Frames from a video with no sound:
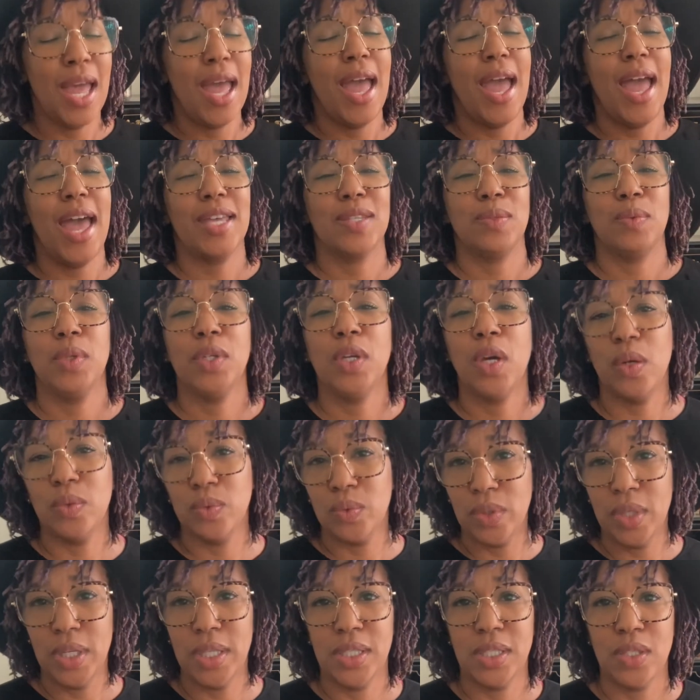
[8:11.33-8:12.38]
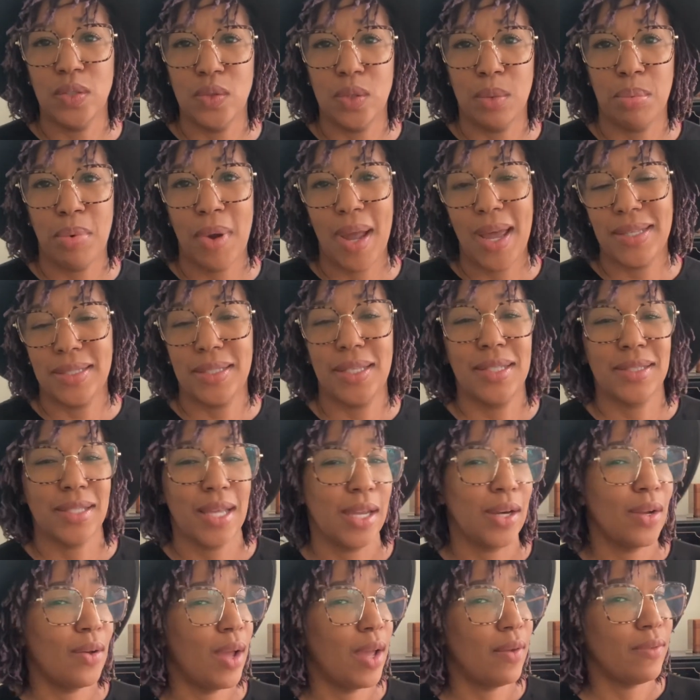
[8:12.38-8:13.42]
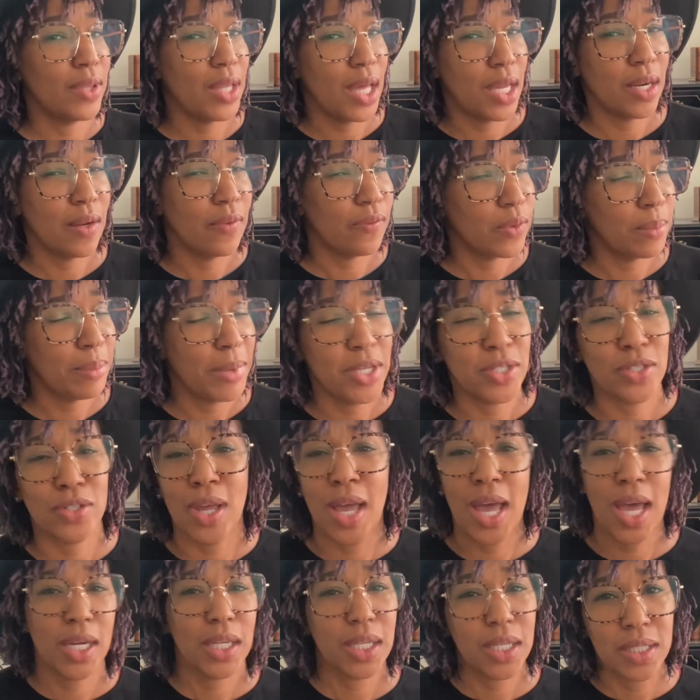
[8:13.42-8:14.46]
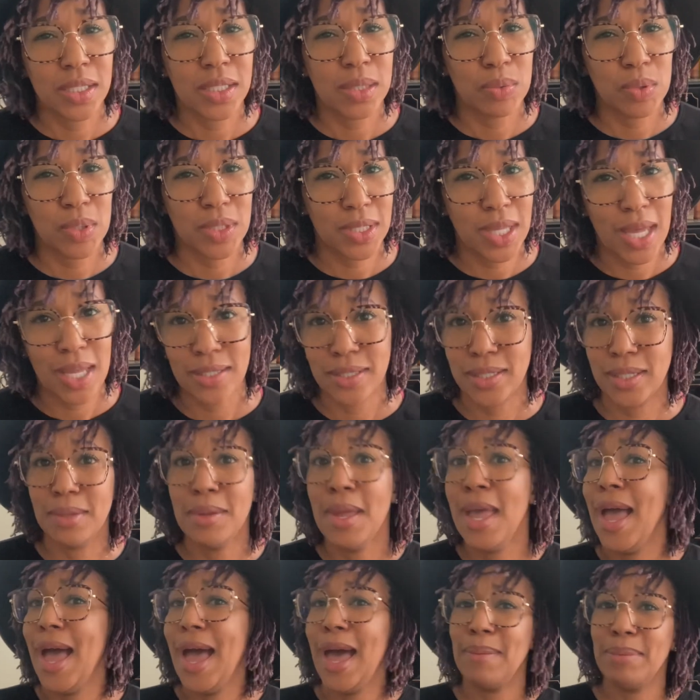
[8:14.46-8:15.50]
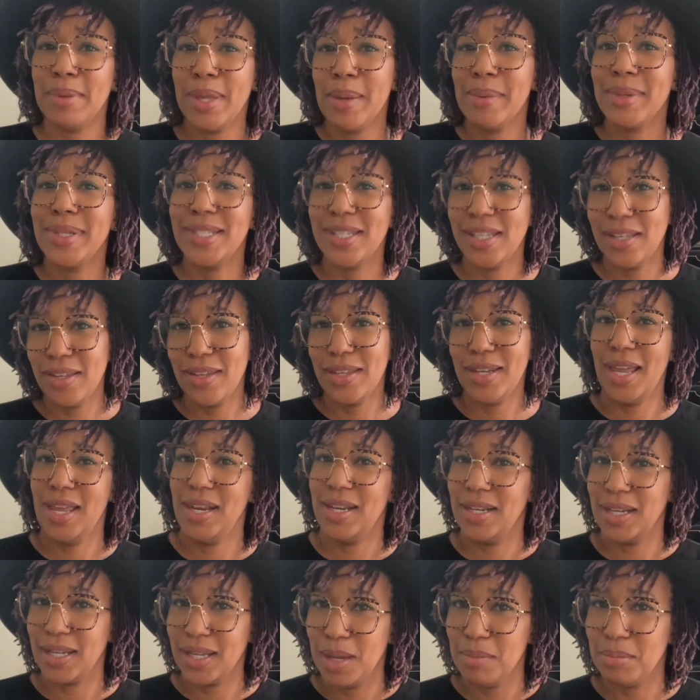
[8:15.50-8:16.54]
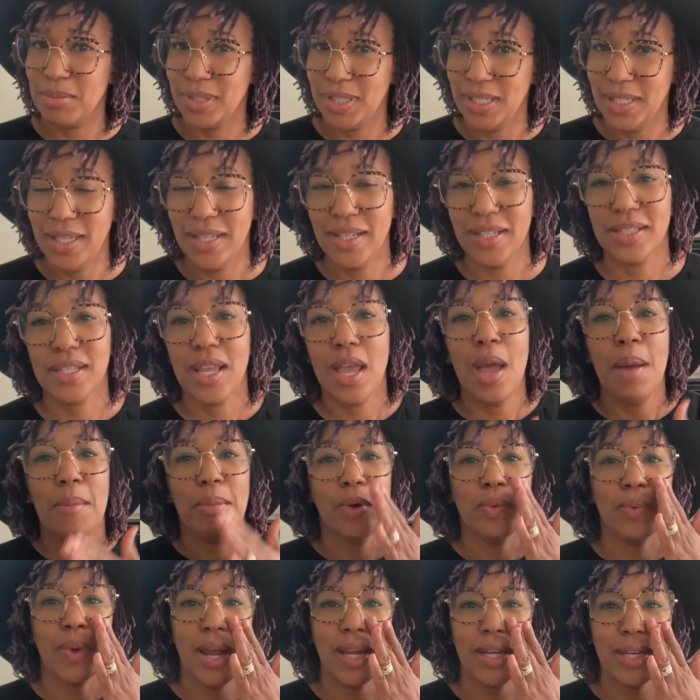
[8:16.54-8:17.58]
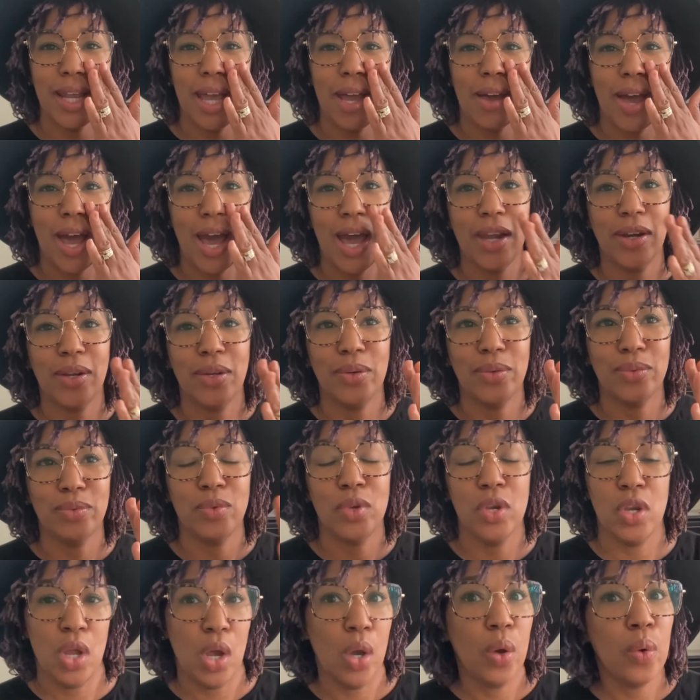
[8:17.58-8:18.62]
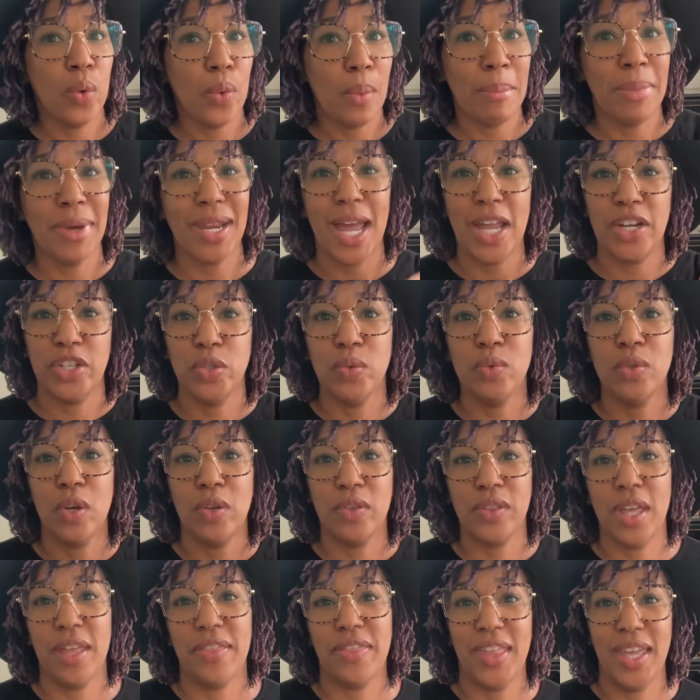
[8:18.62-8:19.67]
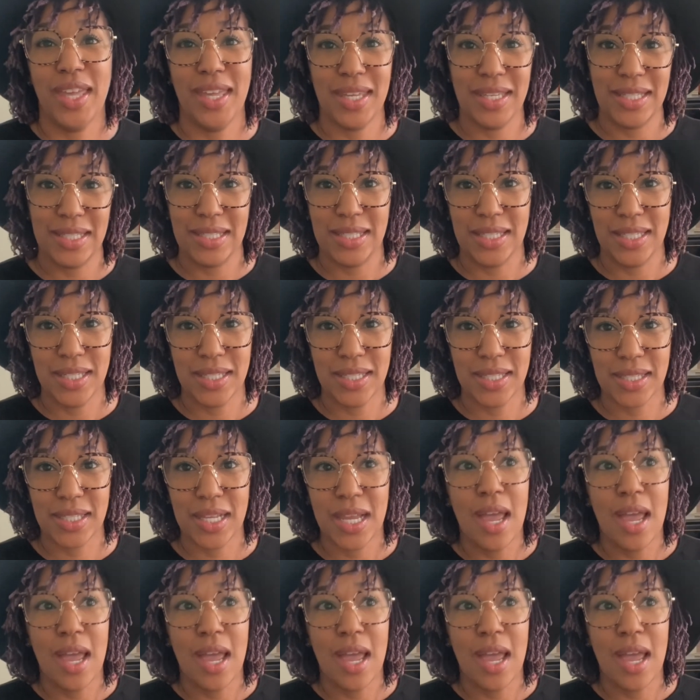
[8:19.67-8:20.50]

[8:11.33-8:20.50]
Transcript: as we go into the process. I don't have a lot of information on how to get a sports scholarship. I'll be able to tell you that in a couple of years. But right now, I don't know, but I do know that they exist.